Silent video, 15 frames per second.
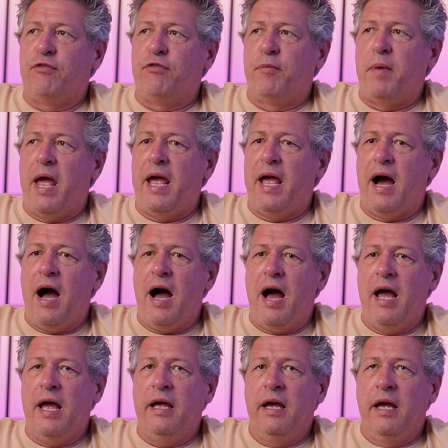from
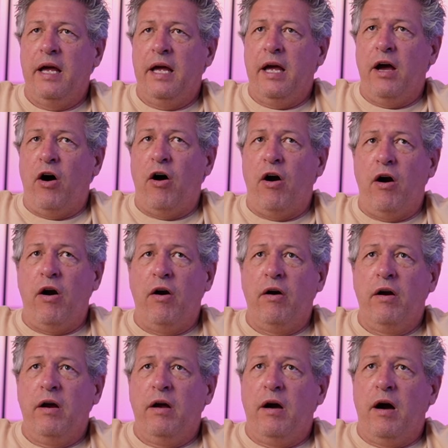AI are
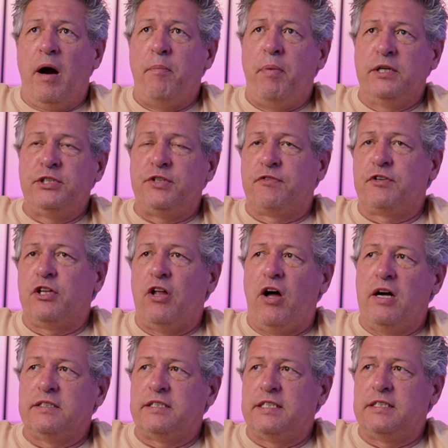a bunch of
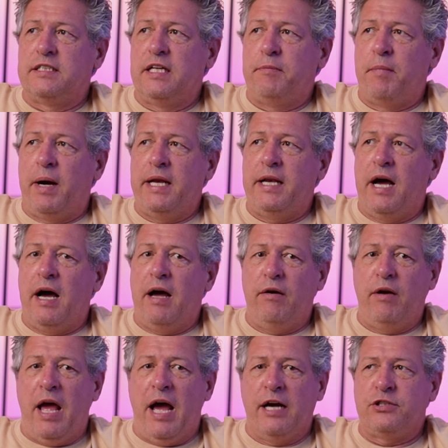clauses that might not
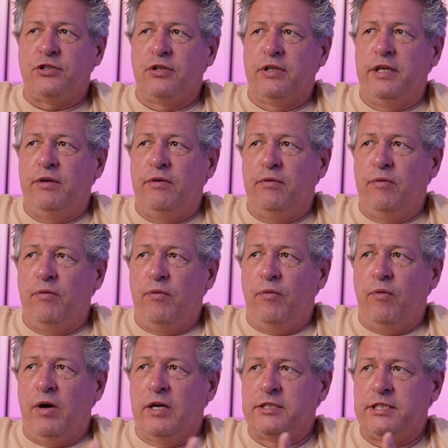actually
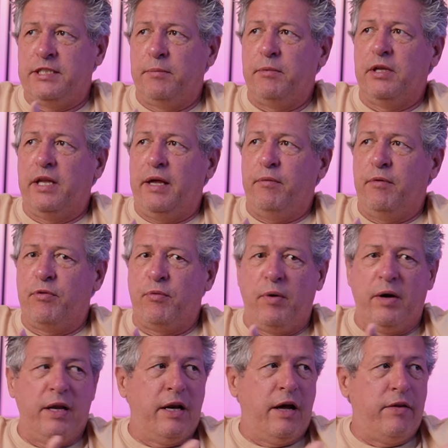assimilate with
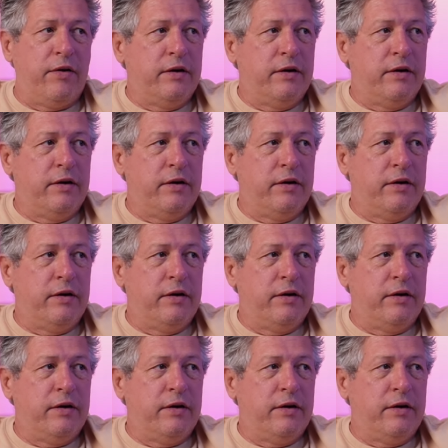one another.